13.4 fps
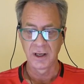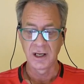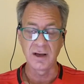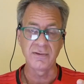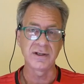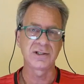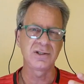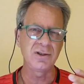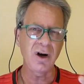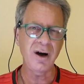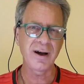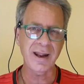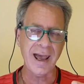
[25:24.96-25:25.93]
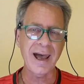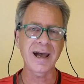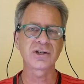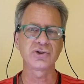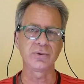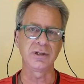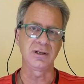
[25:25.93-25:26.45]
If it's not
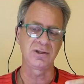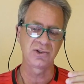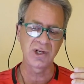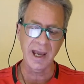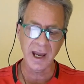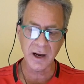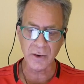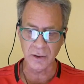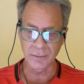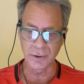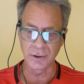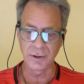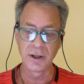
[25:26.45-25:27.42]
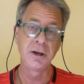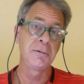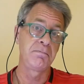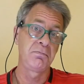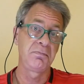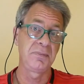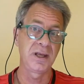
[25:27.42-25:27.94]
actually terrible,
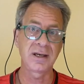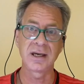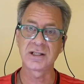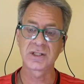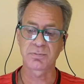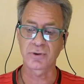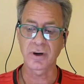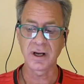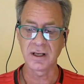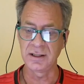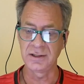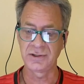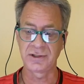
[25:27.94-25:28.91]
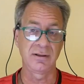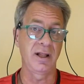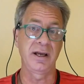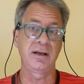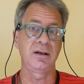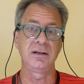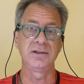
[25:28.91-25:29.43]
it gets praised
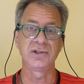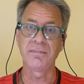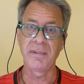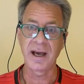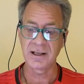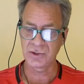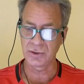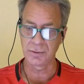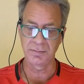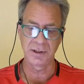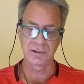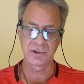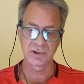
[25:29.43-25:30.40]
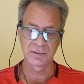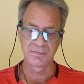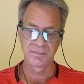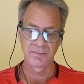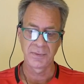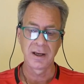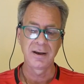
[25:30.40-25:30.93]
like it is a masterpiece.
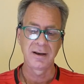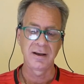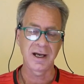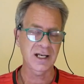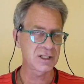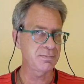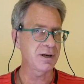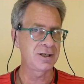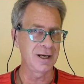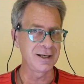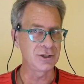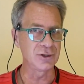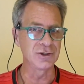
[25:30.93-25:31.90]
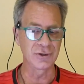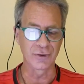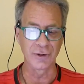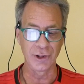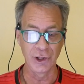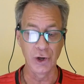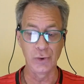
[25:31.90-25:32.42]
Expectations are
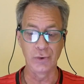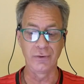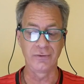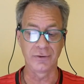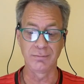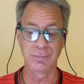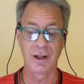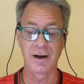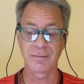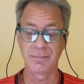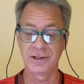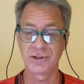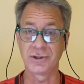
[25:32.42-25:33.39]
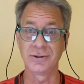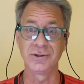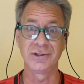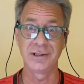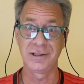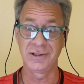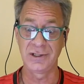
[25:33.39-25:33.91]
low for
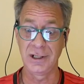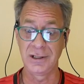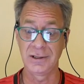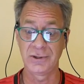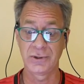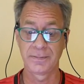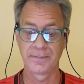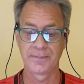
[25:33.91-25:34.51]
blockbusters these days.